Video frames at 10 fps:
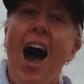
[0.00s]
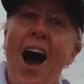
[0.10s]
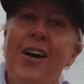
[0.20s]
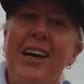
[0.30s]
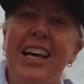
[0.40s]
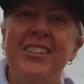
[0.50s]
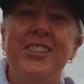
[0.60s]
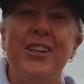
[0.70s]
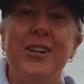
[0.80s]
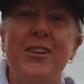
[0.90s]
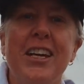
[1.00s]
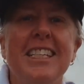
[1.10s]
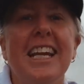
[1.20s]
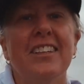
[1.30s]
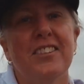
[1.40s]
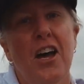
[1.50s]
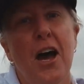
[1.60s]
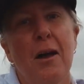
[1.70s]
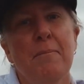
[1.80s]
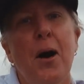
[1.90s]
I'll catch you next
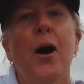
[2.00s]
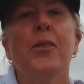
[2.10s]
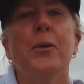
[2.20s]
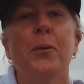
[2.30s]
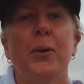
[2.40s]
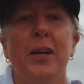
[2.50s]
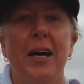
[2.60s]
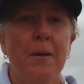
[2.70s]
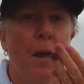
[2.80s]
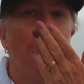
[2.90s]
time on the water.